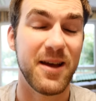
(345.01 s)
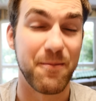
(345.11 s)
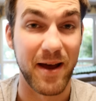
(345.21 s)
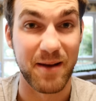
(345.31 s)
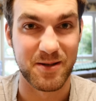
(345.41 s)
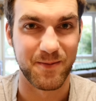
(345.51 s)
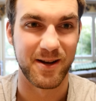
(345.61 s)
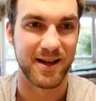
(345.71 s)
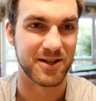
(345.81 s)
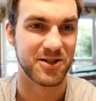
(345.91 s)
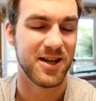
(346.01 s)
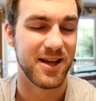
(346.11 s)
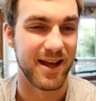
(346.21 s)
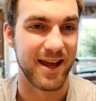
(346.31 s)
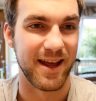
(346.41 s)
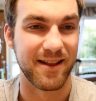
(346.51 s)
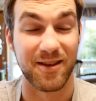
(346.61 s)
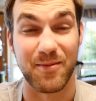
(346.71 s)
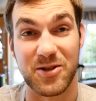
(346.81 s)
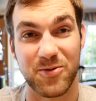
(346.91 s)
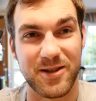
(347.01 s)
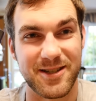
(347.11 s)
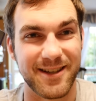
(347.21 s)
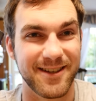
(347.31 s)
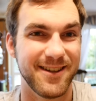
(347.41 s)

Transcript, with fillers: My name is Balaj and thank you much for watching.